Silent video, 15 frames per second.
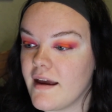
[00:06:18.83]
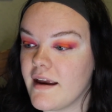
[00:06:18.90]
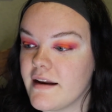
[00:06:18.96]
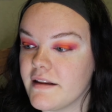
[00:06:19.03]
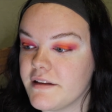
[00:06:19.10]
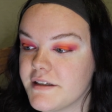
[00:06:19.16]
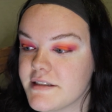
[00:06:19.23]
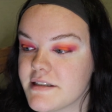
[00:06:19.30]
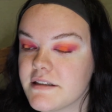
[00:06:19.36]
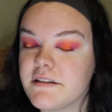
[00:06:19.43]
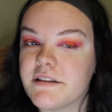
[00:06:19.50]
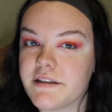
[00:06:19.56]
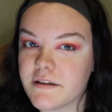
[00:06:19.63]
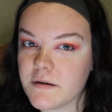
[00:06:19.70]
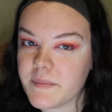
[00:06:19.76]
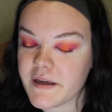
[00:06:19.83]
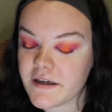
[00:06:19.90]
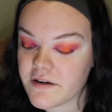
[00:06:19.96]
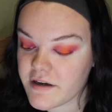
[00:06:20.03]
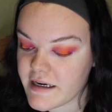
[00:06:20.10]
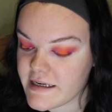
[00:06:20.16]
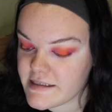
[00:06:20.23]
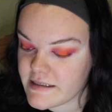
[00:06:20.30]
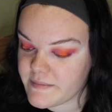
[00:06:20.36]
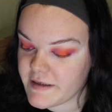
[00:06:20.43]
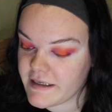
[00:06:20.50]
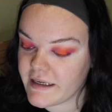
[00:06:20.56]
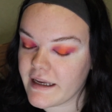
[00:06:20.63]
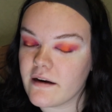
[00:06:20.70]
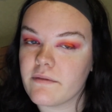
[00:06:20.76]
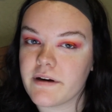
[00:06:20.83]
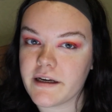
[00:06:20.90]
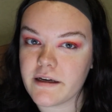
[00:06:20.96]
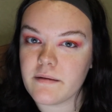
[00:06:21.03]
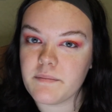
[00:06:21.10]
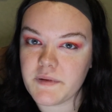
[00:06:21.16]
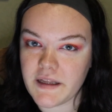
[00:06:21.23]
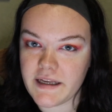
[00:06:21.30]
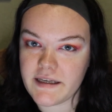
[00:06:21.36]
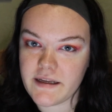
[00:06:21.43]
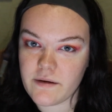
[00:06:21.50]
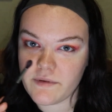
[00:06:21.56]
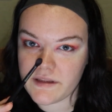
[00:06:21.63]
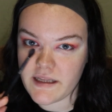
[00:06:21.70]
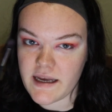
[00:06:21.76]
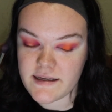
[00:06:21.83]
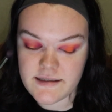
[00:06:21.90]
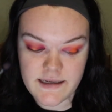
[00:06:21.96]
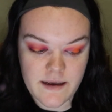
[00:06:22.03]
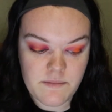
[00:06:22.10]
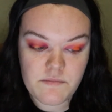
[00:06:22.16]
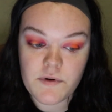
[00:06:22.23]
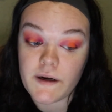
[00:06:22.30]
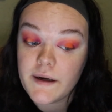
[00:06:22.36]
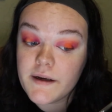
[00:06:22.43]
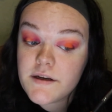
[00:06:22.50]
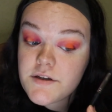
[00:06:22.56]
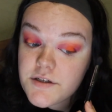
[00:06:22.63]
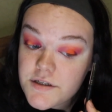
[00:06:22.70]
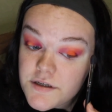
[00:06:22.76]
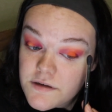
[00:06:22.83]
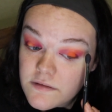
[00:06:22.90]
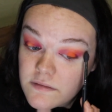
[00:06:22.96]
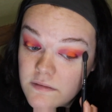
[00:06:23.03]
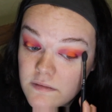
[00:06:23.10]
And it looks a little bit crazy, but again, we're gonna blend it with that same brush.